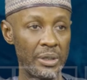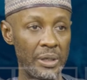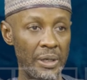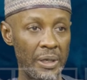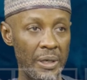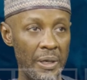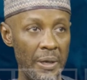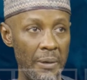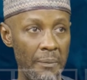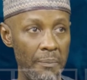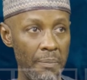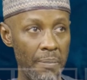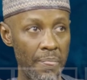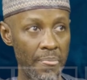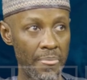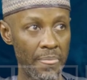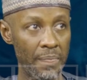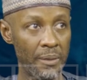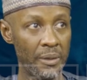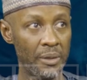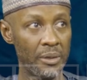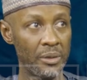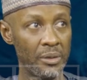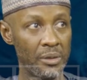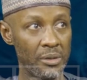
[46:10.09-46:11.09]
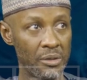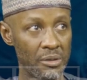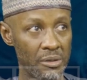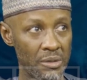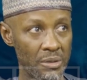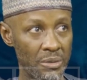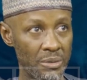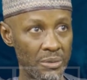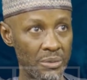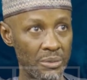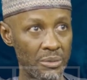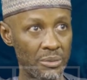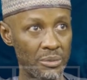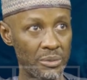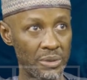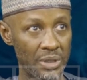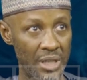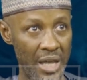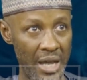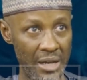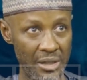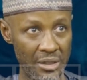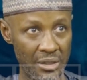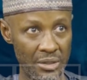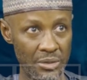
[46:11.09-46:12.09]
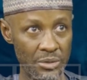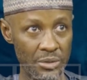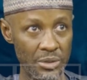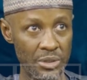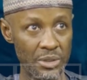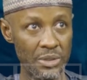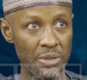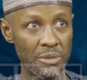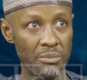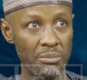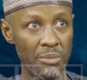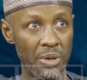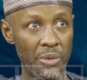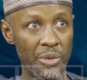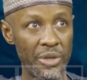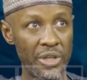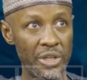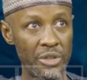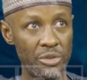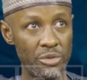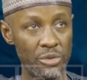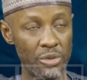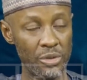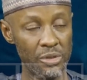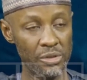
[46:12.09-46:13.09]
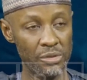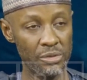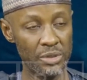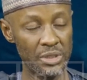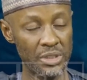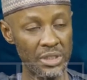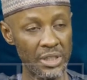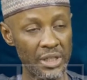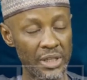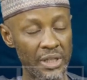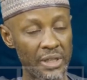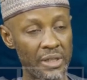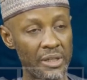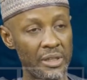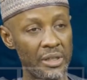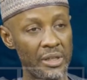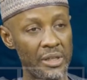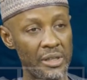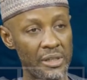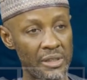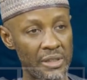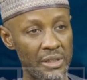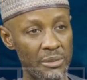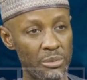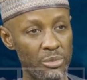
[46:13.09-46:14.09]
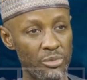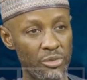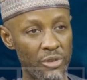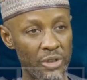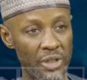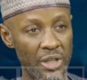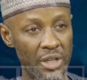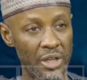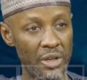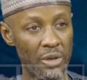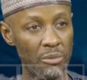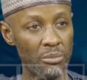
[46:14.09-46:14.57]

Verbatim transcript: Mm. Um, so that's good, but we need to also take a step further.